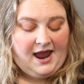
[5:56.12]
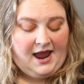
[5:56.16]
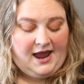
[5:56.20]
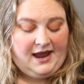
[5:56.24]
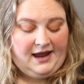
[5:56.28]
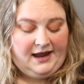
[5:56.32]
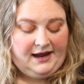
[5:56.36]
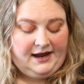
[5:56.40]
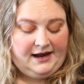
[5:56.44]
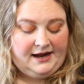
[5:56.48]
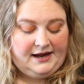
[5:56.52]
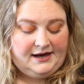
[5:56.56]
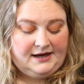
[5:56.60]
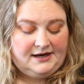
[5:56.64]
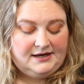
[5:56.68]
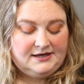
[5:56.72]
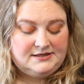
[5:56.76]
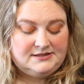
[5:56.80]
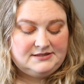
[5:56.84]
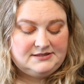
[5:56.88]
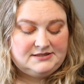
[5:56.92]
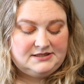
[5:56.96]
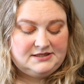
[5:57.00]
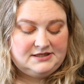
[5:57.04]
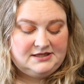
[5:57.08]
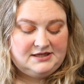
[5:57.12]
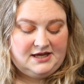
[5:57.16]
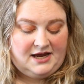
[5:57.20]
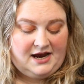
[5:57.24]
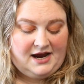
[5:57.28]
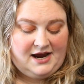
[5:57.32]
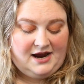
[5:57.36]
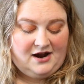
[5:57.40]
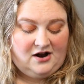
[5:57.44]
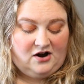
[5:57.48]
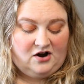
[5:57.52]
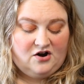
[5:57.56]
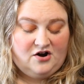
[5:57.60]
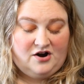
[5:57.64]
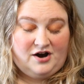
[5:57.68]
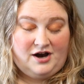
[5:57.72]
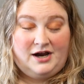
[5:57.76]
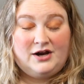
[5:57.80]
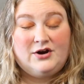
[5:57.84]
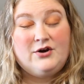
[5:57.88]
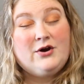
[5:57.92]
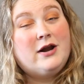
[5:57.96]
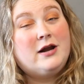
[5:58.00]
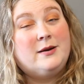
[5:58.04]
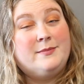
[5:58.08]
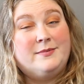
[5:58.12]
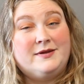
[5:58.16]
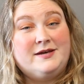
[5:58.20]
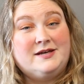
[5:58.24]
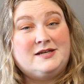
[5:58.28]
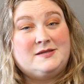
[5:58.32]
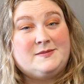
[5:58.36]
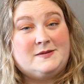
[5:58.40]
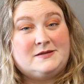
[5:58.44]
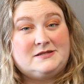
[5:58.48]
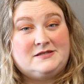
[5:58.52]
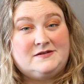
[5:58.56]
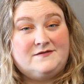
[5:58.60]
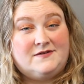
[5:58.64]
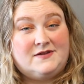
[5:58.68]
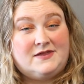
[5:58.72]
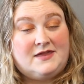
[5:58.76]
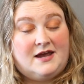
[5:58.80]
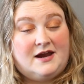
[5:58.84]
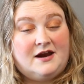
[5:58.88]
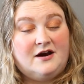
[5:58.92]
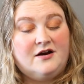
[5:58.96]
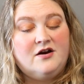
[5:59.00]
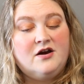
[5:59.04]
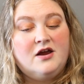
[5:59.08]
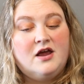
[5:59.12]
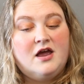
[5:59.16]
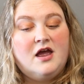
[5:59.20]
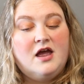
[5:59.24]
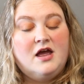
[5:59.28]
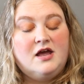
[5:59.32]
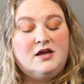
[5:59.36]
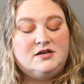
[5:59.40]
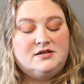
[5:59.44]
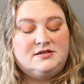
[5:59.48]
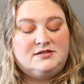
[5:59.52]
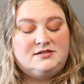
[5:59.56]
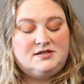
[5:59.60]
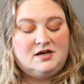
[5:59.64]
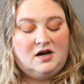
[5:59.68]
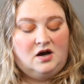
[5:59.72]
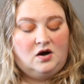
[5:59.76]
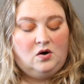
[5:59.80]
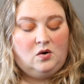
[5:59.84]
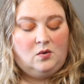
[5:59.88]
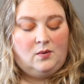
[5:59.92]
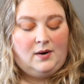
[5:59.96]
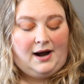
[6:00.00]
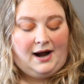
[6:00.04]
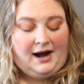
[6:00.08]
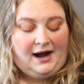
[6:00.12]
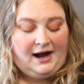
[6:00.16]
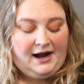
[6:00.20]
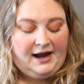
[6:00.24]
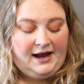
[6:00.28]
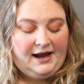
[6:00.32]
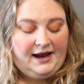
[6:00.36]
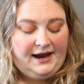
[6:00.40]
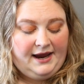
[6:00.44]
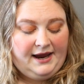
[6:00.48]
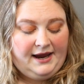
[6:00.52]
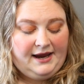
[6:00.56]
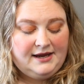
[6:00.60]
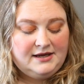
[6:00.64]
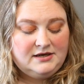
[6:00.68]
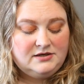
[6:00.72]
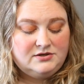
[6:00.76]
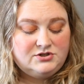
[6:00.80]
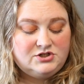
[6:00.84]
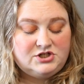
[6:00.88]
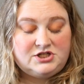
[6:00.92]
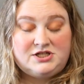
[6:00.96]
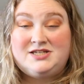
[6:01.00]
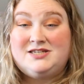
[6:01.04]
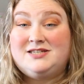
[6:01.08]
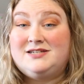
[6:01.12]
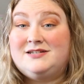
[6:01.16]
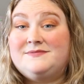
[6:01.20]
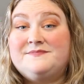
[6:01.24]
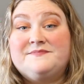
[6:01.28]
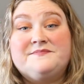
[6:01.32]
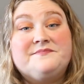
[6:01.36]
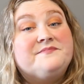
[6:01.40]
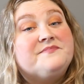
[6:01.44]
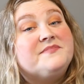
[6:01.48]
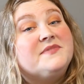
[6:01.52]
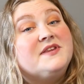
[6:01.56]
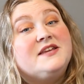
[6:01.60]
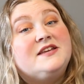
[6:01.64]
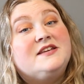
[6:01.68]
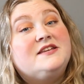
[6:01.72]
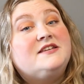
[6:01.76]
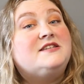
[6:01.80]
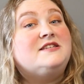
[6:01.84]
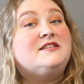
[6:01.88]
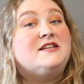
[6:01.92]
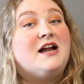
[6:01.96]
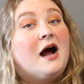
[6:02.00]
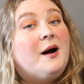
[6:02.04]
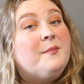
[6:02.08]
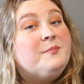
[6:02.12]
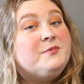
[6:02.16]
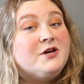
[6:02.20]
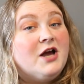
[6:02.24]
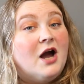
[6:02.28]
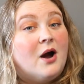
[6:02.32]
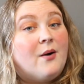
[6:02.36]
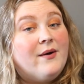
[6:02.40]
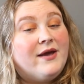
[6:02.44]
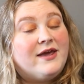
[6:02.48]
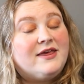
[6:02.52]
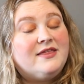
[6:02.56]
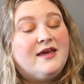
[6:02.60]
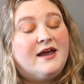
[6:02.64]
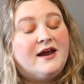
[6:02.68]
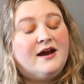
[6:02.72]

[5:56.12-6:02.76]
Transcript: and they are incredibly expensive in there. So I just stopped going